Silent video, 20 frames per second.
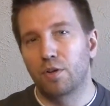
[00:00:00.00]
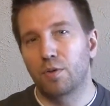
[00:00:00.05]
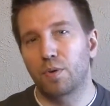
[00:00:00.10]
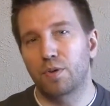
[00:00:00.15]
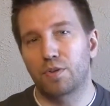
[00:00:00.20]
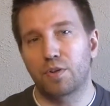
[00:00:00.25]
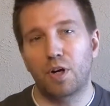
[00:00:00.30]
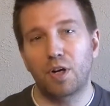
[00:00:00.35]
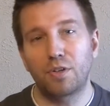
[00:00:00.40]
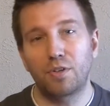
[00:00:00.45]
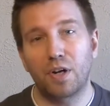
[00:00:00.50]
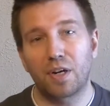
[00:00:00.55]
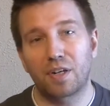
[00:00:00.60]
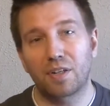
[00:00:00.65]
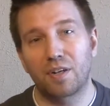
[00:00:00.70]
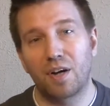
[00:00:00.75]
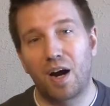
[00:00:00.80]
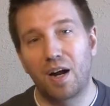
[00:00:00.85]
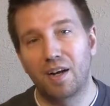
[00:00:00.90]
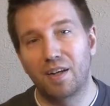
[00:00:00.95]
So Star Trek
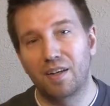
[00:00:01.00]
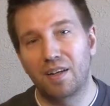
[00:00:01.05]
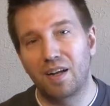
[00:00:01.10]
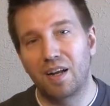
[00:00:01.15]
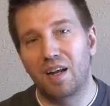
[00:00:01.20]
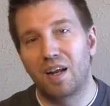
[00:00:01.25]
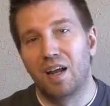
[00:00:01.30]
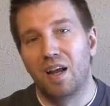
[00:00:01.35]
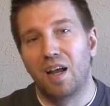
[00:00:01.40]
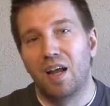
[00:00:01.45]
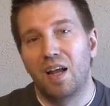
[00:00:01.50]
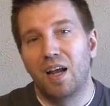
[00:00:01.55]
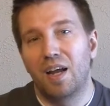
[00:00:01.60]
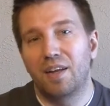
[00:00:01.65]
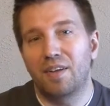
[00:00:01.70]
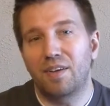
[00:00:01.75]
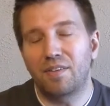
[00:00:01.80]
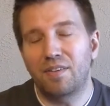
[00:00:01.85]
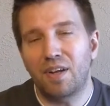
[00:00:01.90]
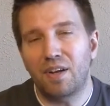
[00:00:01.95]
Catan,
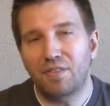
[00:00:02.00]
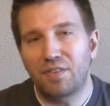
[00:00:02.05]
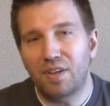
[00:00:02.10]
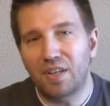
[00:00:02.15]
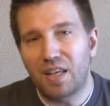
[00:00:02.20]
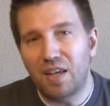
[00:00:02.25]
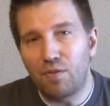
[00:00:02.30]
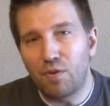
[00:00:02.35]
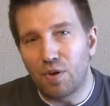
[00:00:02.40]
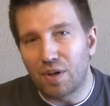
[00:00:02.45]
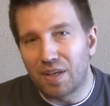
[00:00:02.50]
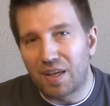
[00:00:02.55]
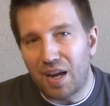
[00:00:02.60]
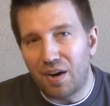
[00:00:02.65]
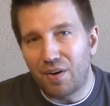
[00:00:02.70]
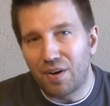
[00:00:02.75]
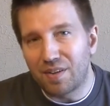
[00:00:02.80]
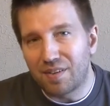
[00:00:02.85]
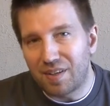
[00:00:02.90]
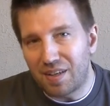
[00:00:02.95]
it doesn't necessarily give you a
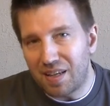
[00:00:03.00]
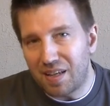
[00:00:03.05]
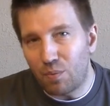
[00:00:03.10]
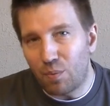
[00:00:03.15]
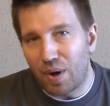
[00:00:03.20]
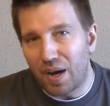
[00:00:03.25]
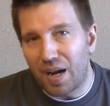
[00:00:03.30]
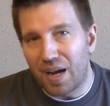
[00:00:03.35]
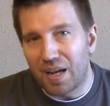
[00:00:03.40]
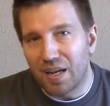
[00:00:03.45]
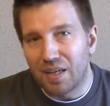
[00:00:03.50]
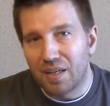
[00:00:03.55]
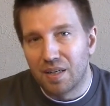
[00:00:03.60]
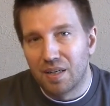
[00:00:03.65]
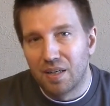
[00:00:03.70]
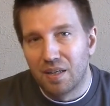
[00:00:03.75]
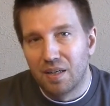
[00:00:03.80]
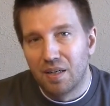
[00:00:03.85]
guaranteed way